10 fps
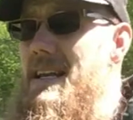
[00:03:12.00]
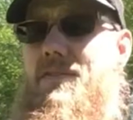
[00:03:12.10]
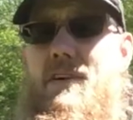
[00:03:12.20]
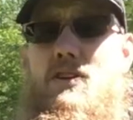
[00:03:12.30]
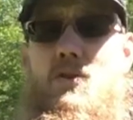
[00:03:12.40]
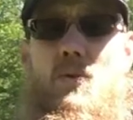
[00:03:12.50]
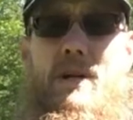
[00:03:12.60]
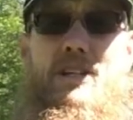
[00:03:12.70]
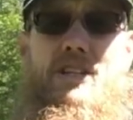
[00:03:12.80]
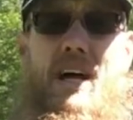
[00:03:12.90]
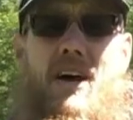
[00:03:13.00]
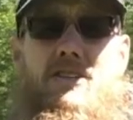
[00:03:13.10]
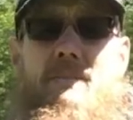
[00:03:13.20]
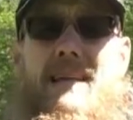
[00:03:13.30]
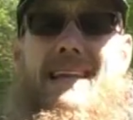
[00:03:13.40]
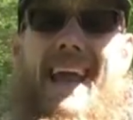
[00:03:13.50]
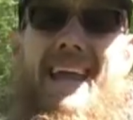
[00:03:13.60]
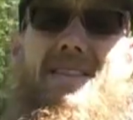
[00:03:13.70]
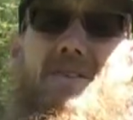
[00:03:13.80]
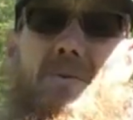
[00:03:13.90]
individual reached out to me,
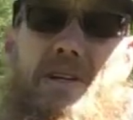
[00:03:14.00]
Nathan